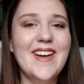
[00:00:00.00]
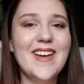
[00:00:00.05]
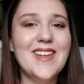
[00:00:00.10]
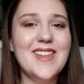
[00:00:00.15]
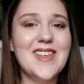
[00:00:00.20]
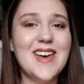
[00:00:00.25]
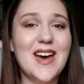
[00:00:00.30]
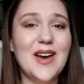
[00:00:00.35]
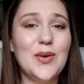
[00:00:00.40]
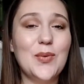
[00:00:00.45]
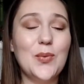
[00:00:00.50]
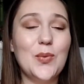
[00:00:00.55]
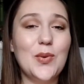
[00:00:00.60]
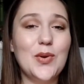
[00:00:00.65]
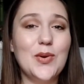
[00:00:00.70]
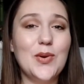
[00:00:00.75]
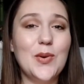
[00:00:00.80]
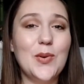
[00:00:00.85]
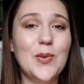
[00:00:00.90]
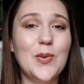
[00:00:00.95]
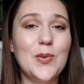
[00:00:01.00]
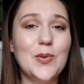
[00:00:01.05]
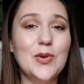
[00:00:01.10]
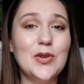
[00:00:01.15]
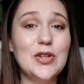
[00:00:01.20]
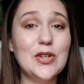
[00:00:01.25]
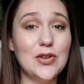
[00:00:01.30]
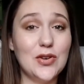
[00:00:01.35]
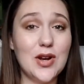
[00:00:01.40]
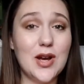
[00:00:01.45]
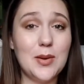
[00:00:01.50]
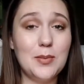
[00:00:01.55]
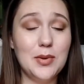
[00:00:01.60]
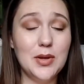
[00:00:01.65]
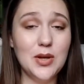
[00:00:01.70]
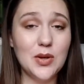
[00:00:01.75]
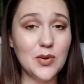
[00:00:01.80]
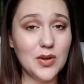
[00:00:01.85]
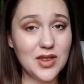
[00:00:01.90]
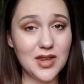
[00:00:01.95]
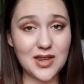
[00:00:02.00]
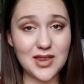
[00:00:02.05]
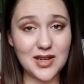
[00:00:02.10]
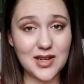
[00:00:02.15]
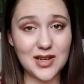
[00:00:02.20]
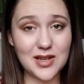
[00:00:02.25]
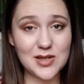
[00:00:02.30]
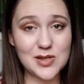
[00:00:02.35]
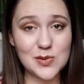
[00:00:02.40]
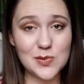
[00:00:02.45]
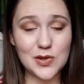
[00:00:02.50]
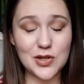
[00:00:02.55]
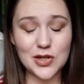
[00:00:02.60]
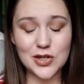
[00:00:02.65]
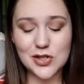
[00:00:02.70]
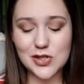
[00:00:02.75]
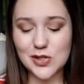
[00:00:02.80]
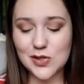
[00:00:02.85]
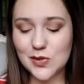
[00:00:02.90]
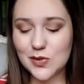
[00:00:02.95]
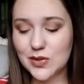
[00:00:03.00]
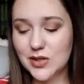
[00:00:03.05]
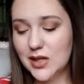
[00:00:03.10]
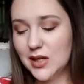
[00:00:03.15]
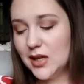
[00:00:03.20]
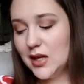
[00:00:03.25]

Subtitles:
that will clear up within the next week or two.